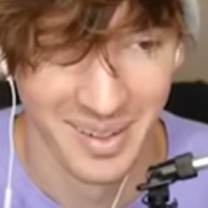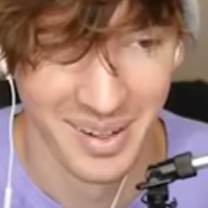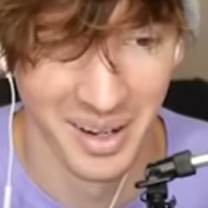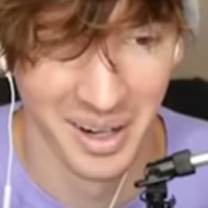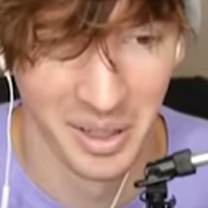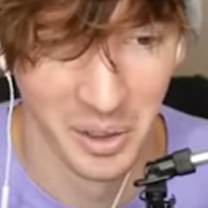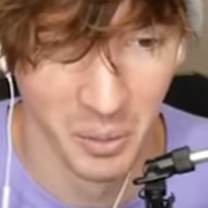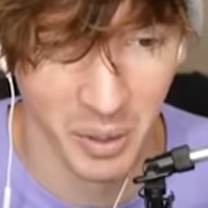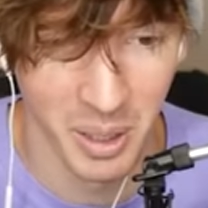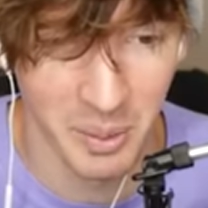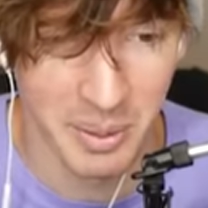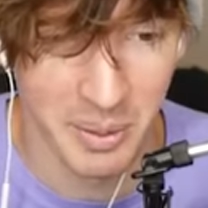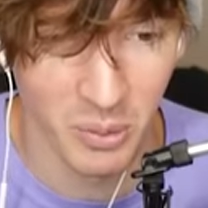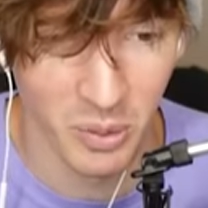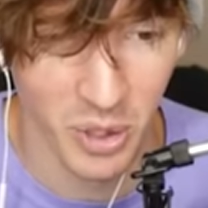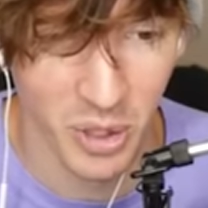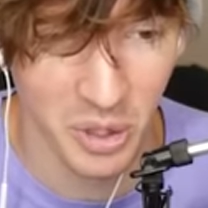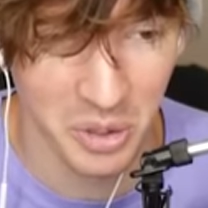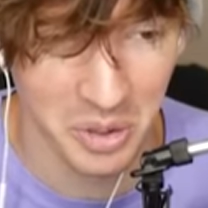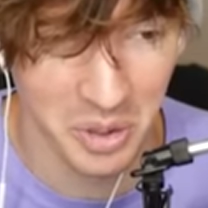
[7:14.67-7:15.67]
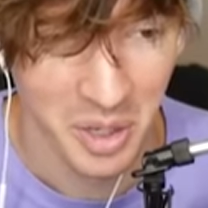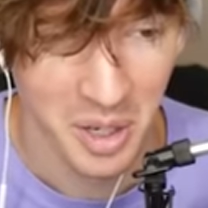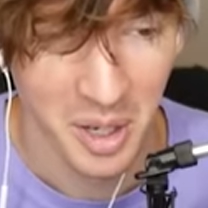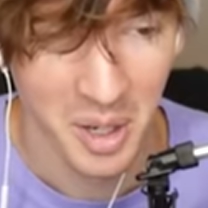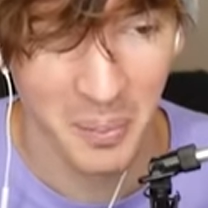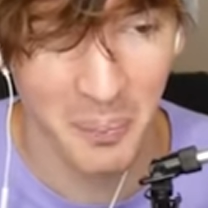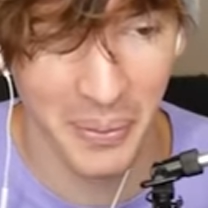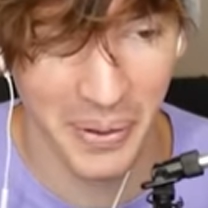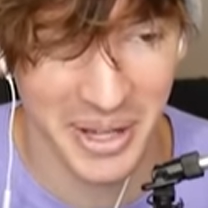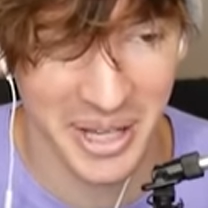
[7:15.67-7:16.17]
I don't want to be rude,
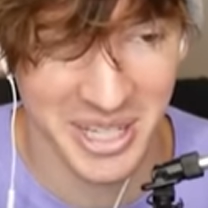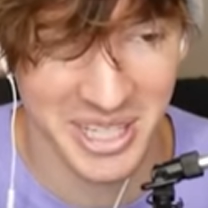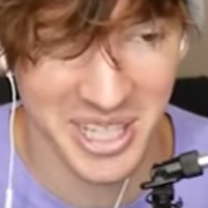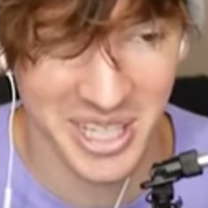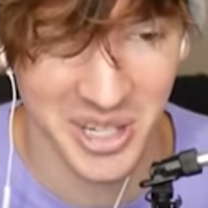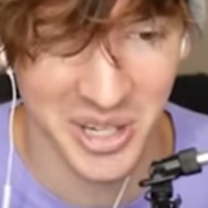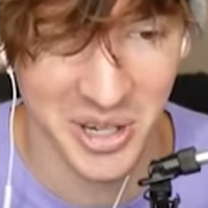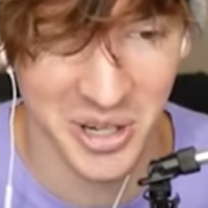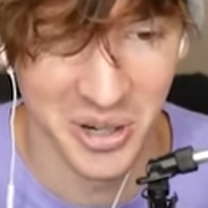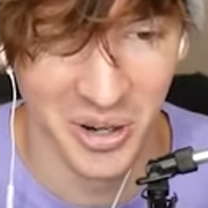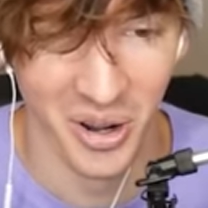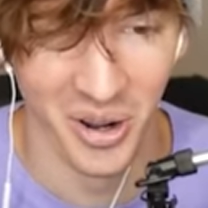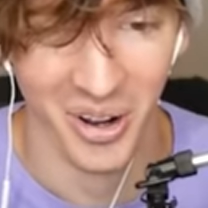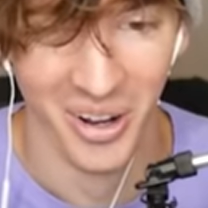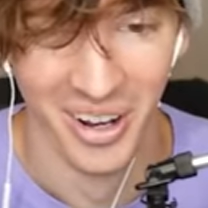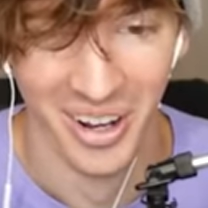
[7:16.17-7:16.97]
but it's you. All